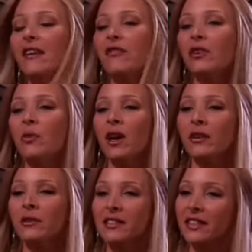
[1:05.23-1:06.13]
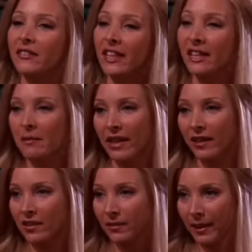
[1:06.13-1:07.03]
if you want to receive
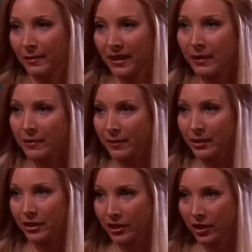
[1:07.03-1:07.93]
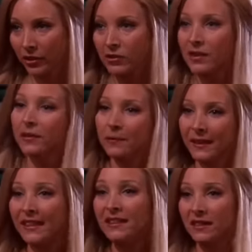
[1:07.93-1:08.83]
emails about my upcoming shows, then
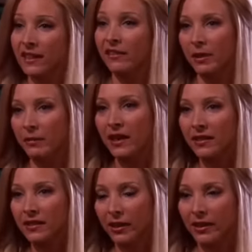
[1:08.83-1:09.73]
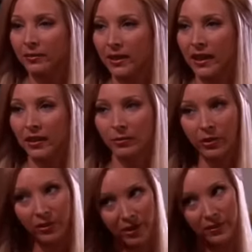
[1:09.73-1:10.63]
please give me money so I can buy a
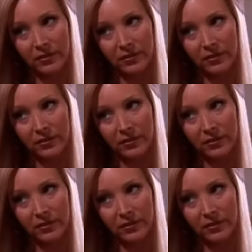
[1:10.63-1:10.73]
computer.